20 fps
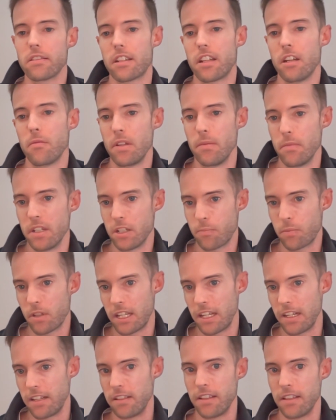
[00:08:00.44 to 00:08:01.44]
can be
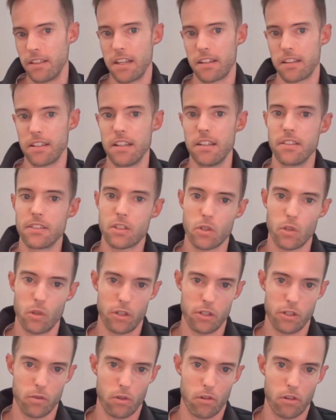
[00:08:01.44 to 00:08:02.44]
manipulated, and they can insert
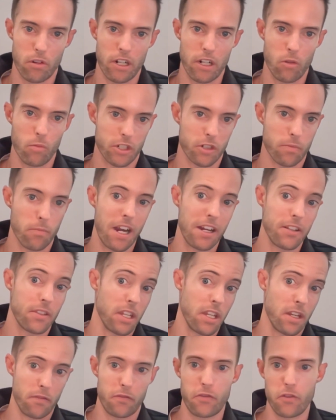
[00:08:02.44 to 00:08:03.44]
a URL which might
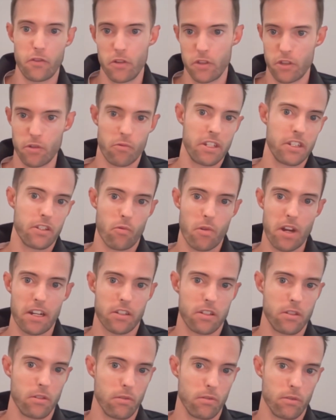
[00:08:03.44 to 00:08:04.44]
then further
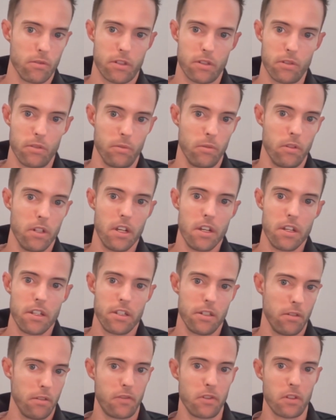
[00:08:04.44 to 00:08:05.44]
redirect you to,
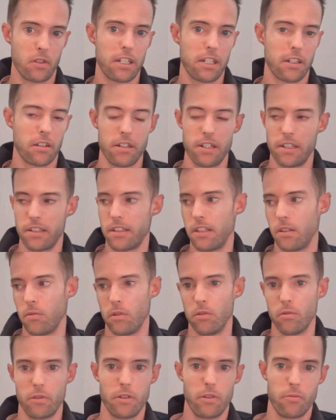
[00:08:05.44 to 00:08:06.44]
if you click on it, it
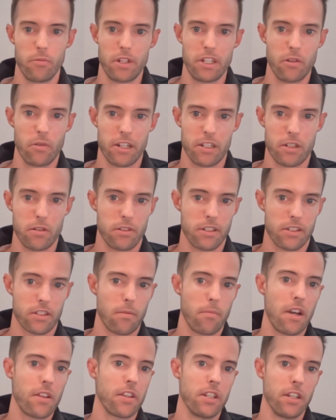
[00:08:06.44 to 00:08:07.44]
will redirect you to
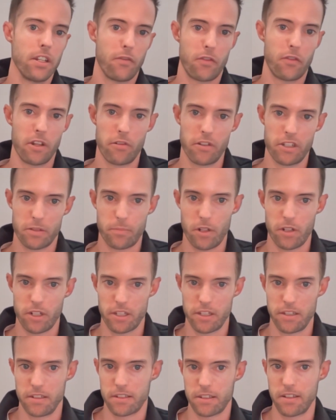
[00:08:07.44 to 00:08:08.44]
some other nefarious part of
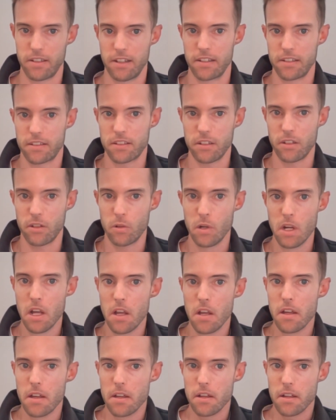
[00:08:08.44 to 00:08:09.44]
the internet. So
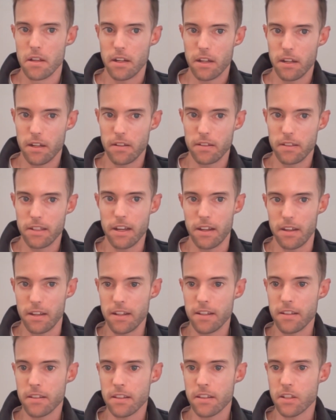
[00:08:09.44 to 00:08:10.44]
yeah,
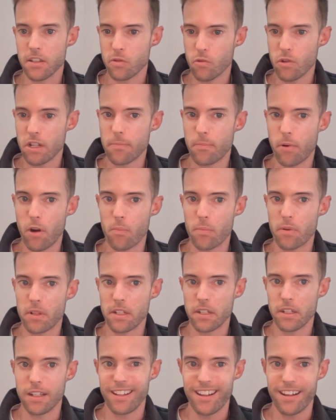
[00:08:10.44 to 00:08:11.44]
anything that's really
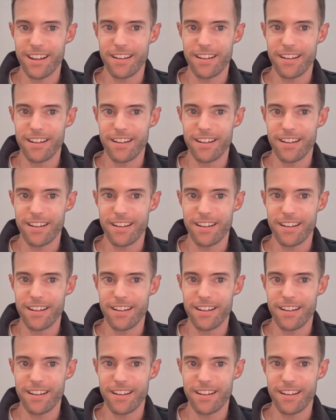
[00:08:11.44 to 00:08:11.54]
popular,